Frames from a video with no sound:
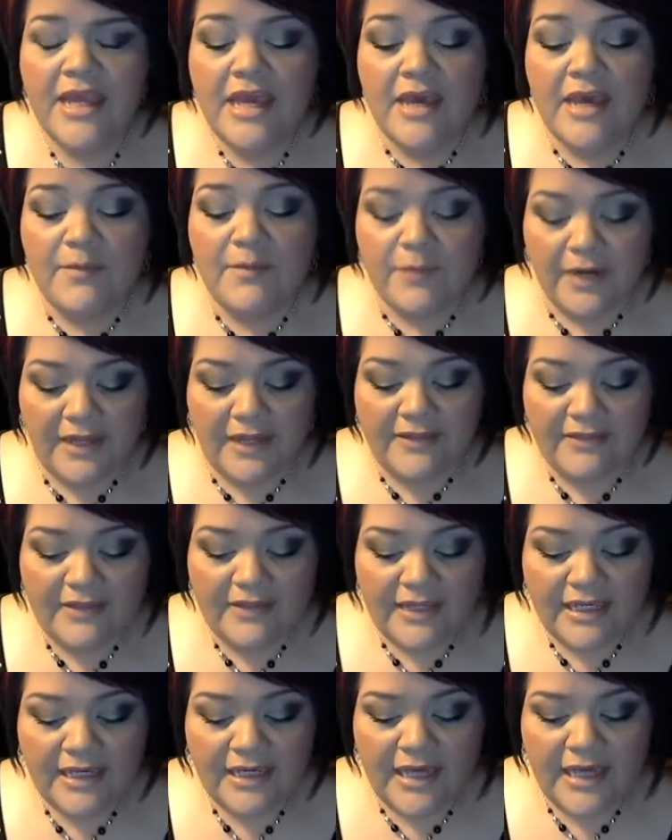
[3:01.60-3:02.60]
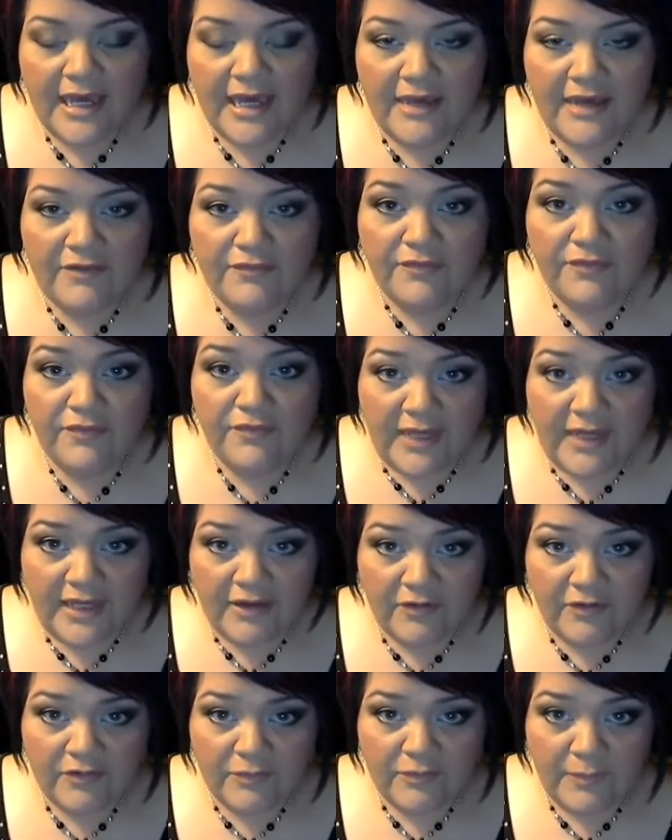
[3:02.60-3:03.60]
But I think I have
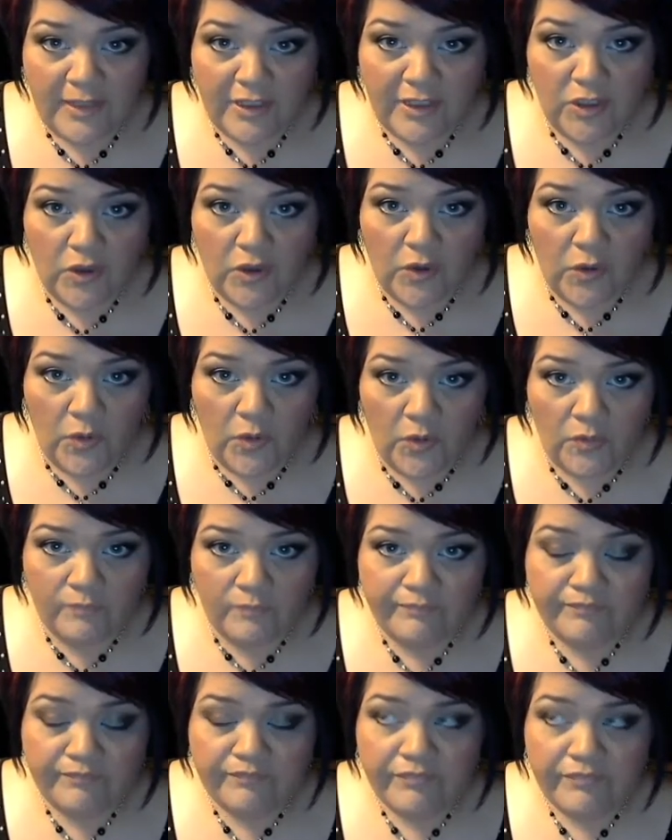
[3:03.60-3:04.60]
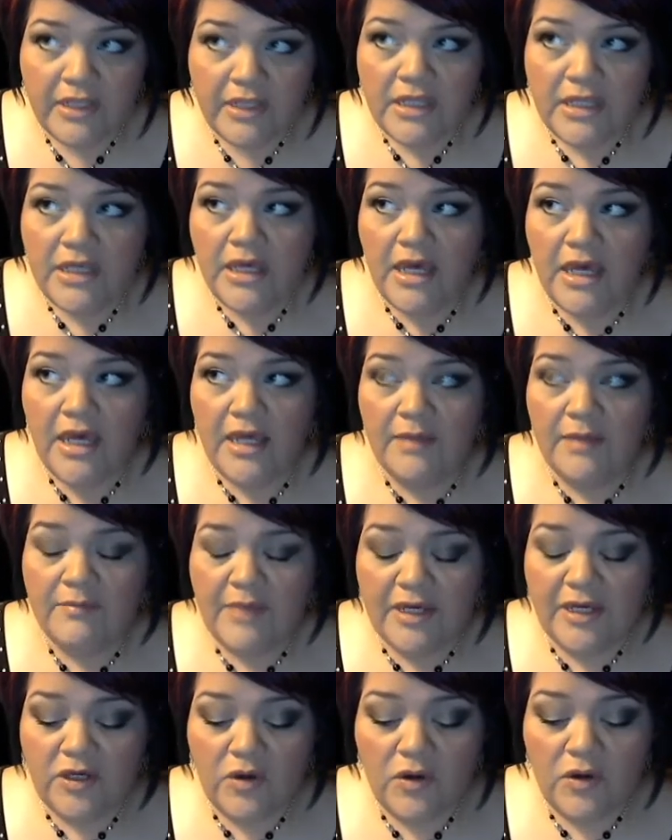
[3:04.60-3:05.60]
found my goal. Um,
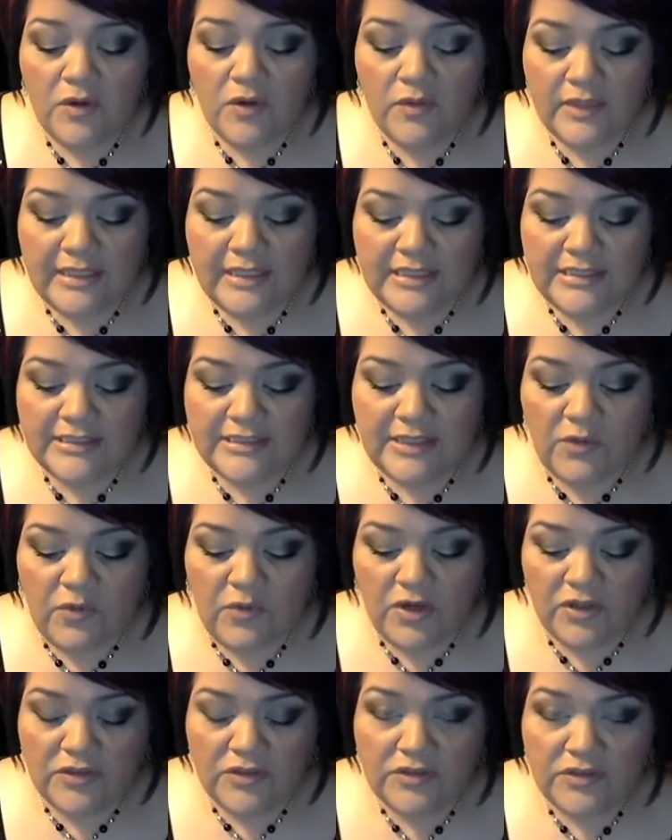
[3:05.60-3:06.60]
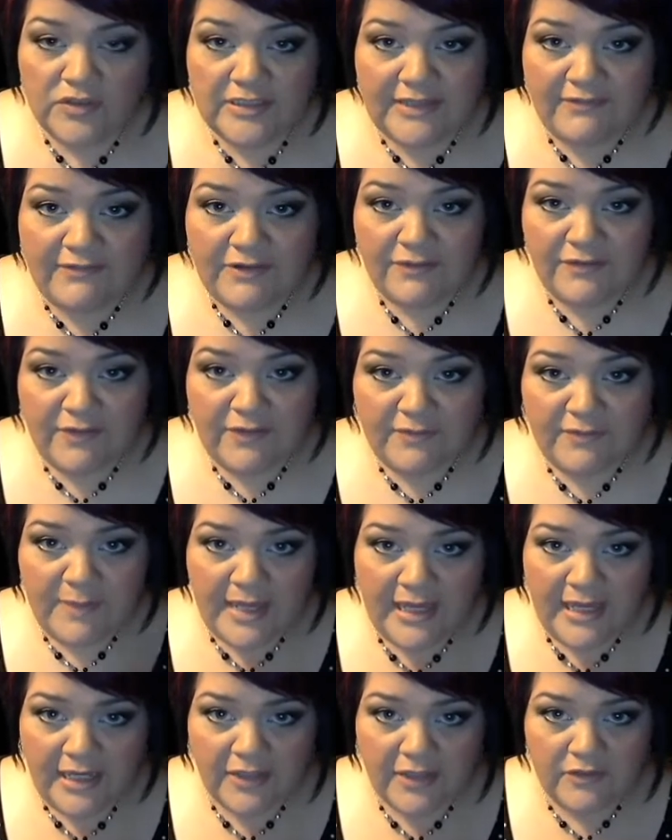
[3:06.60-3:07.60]
my goal is I want to lose 75
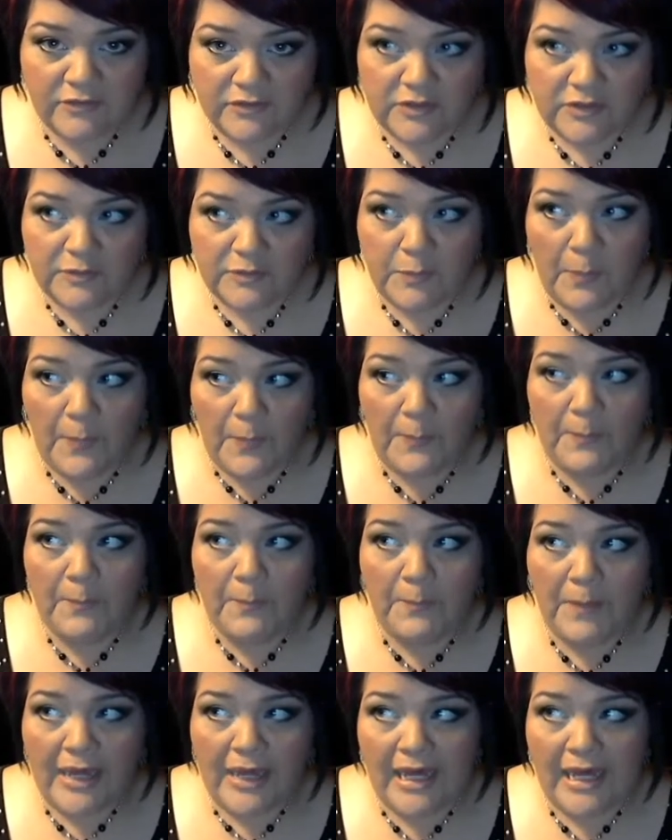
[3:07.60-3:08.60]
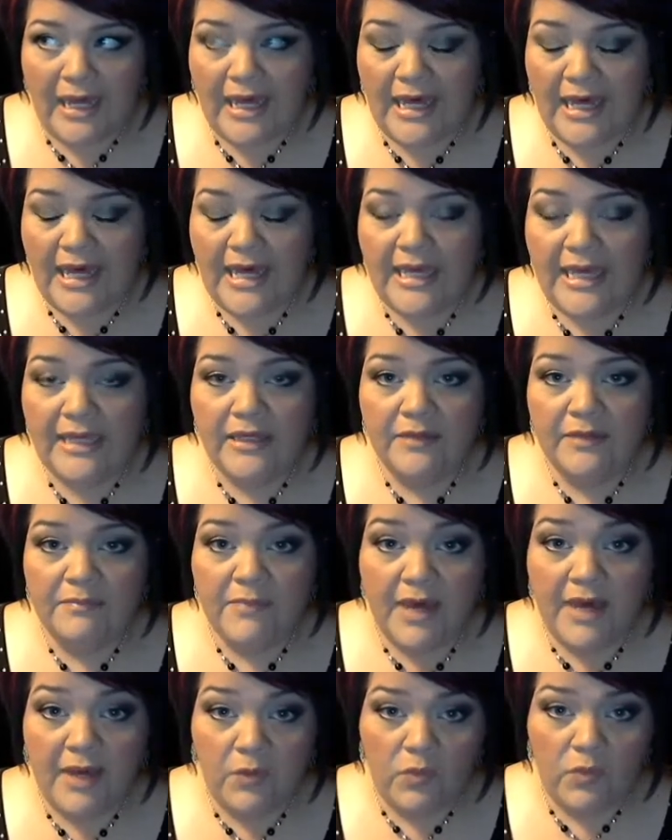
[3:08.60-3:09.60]
pounds by
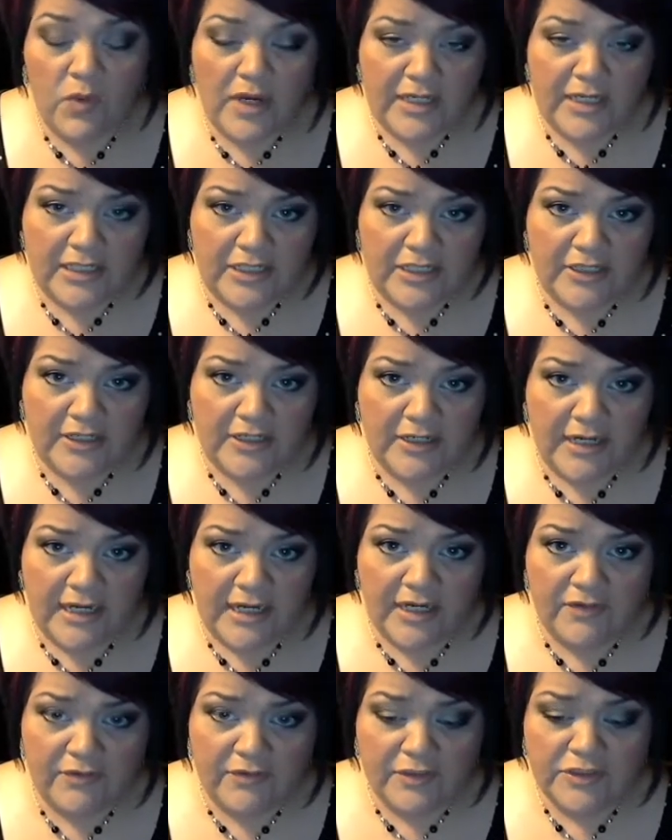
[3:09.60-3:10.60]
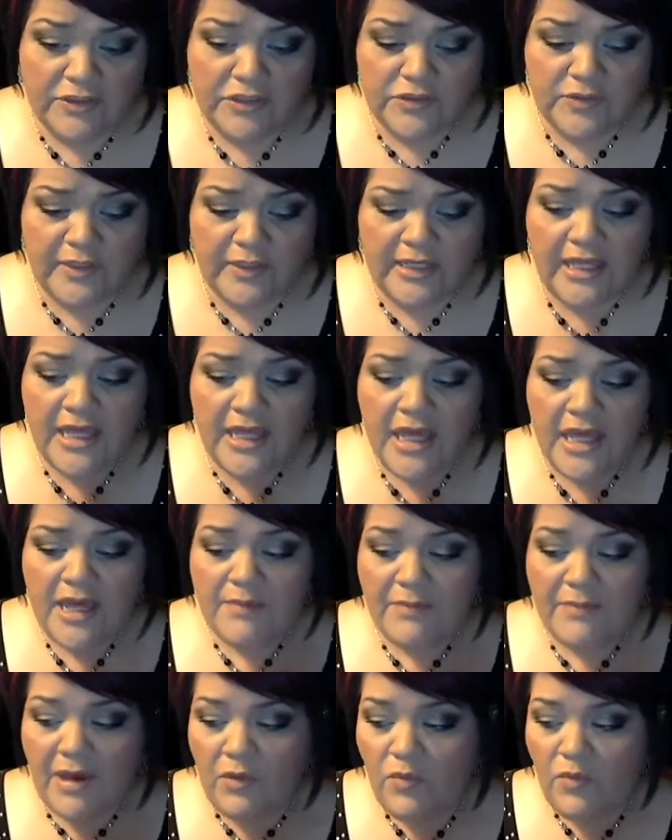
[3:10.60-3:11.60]
my one year anniversary.
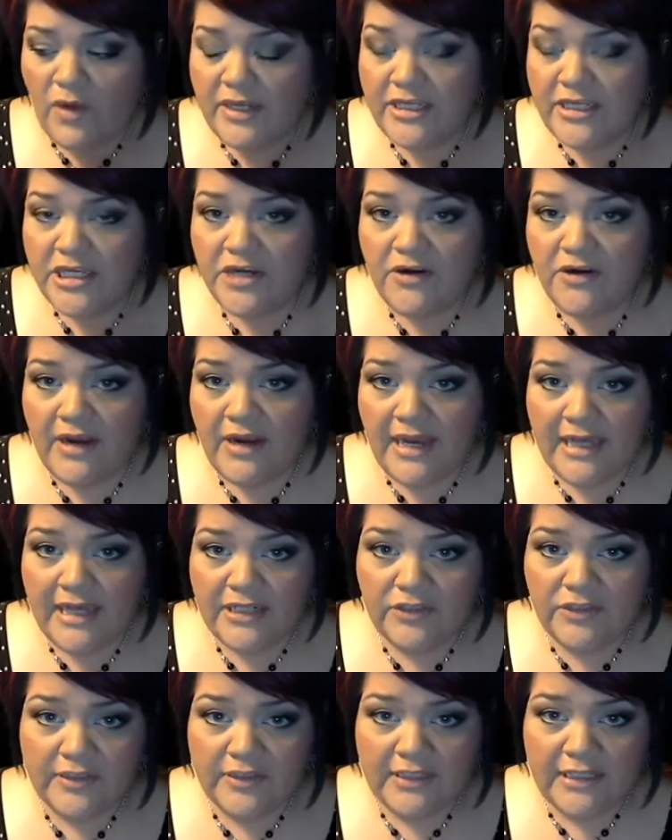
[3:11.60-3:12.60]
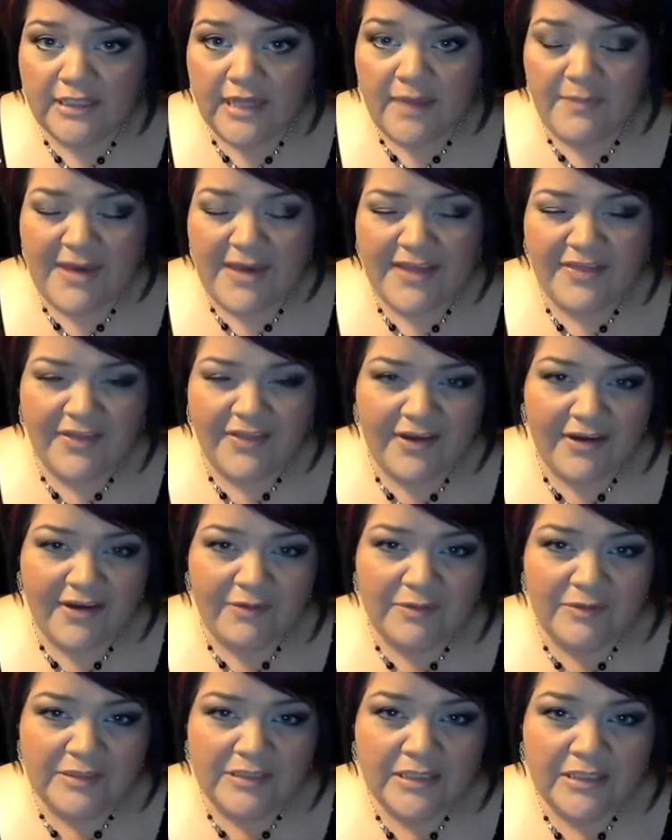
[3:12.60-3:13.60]
My one year, I had to look it up. I thought it
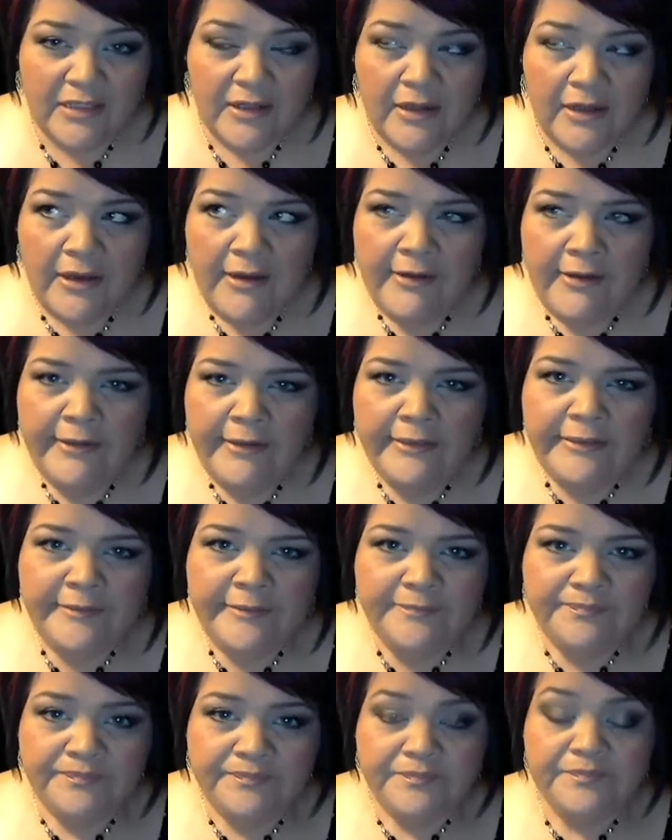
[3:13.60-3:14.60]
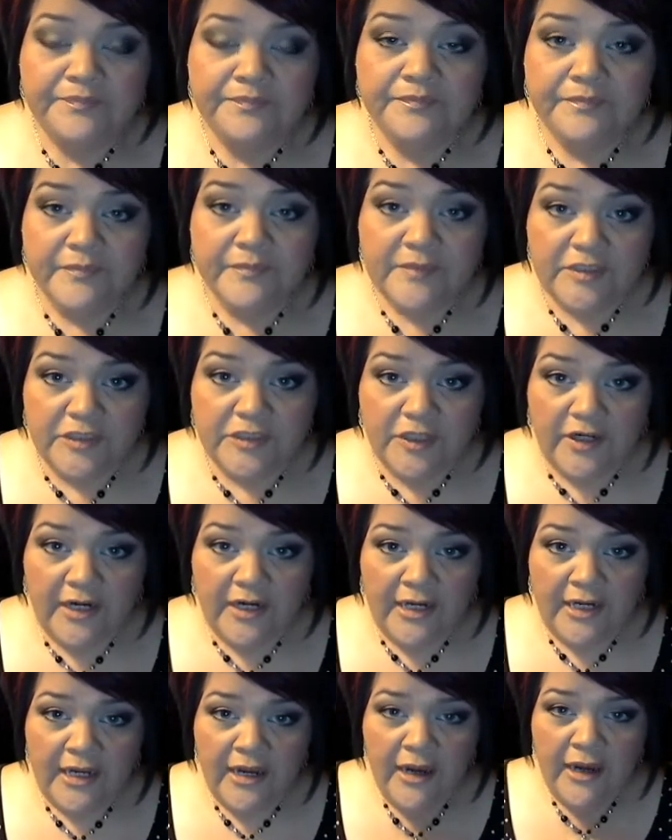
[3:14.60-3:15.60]
was, sorry.